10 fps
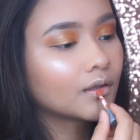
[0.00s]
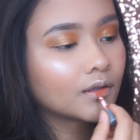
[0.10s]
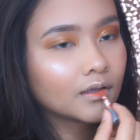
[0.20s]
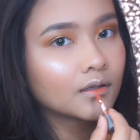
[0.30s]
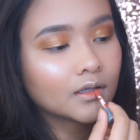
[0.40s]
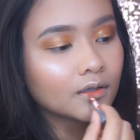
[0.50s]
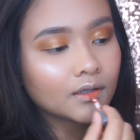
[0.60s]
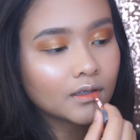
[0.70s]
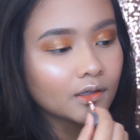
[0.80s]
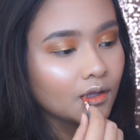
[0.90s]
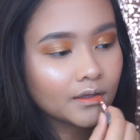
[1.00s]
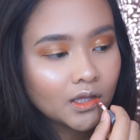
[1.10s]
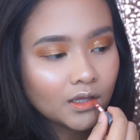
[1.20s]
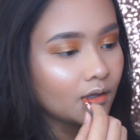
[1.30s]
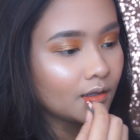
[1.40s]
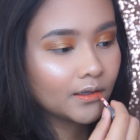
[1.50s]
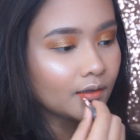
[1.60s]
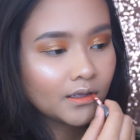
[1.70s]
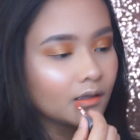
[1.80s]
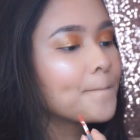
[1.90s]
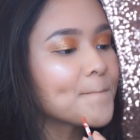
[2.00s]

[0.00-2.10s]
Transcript: Huge Liquid Lipstick in the shade Commit.